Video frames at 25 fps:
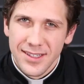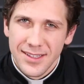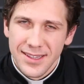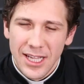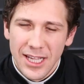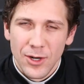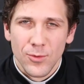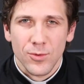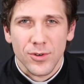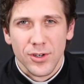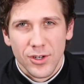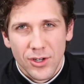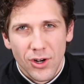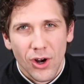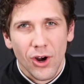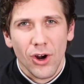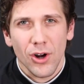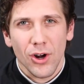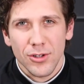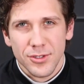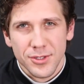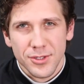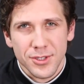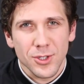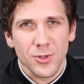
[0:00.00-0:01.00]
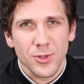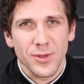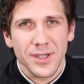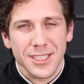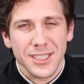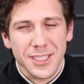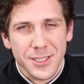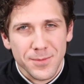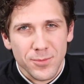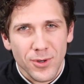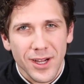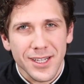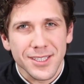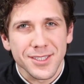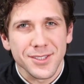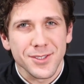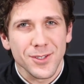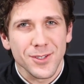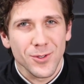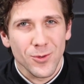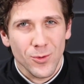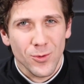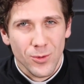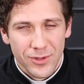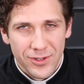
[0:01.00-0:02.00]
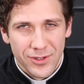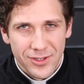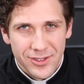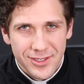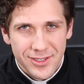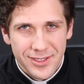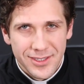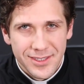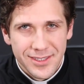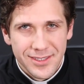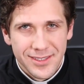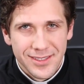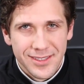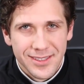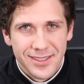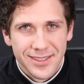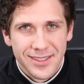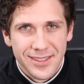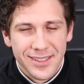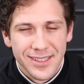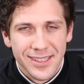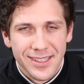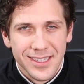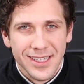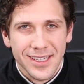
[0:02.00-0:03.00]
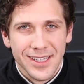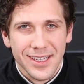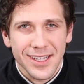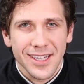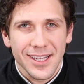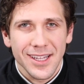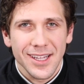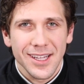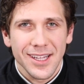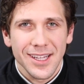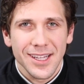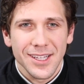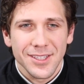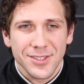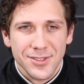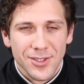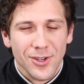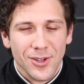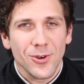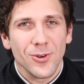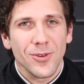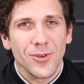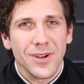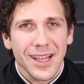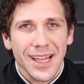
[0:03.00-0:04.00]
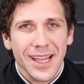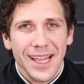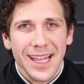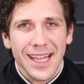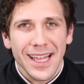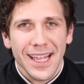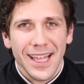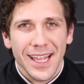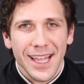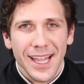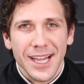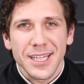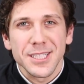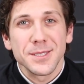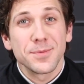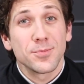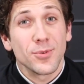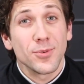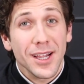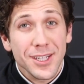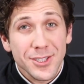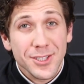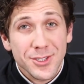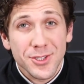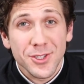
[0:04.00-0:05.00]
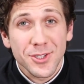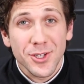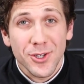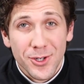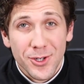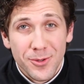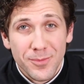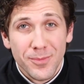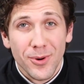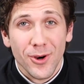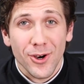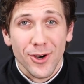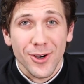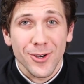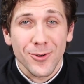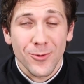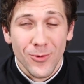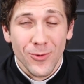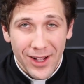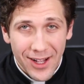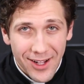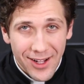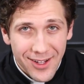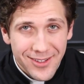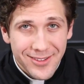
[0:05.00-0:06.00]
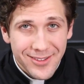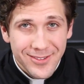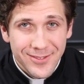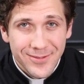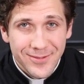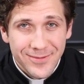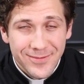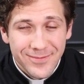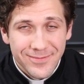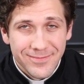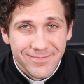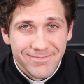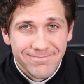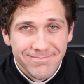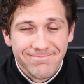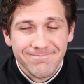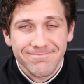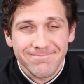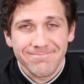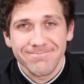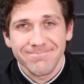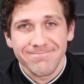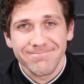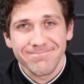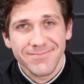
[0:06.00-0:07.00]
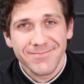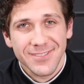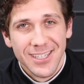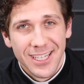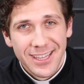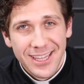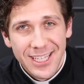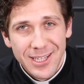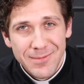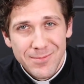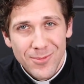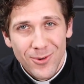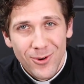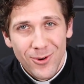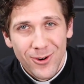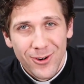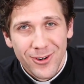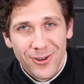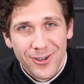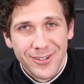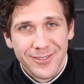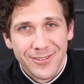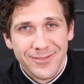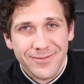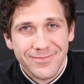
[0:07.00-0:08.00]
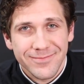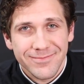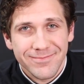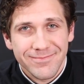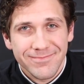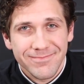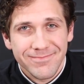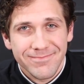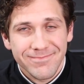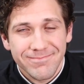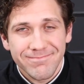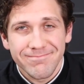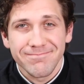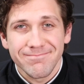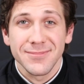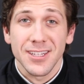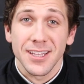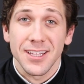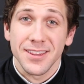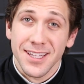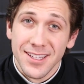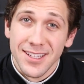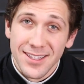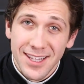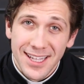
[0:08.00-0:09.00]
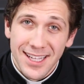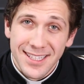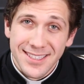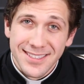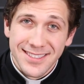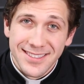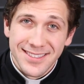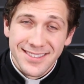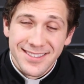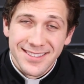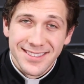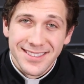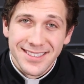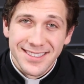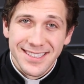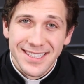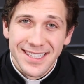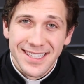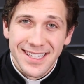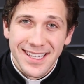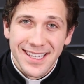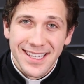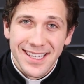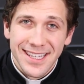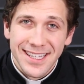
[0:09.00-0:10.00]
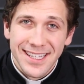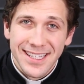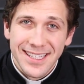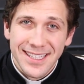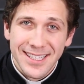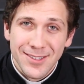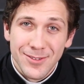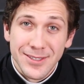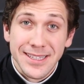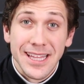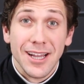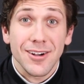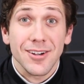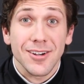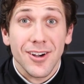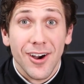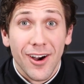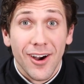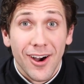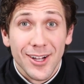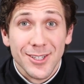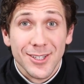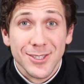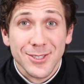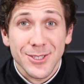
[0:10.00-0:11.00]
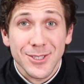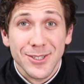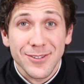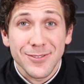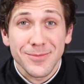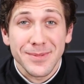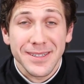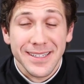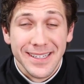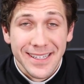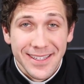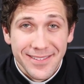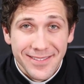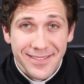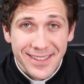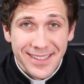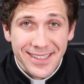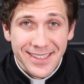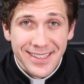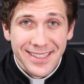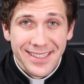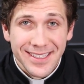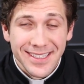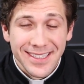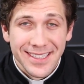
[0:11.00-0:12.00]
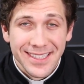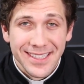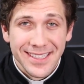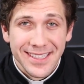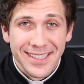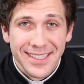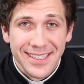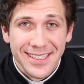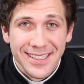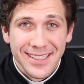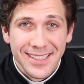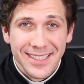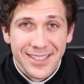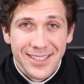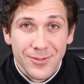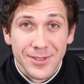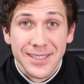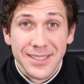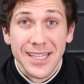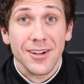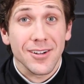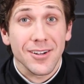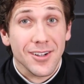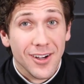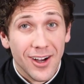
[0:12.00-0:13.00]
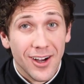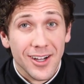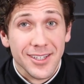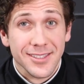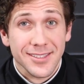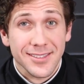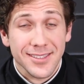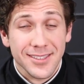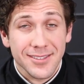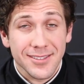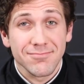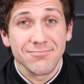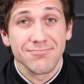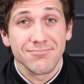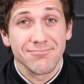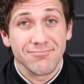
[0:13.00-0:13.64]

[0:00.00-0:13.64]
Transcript: that we're called to express to the world. So express your part well. Nothing more, nothing less. Without cost, you have been given. Without cost,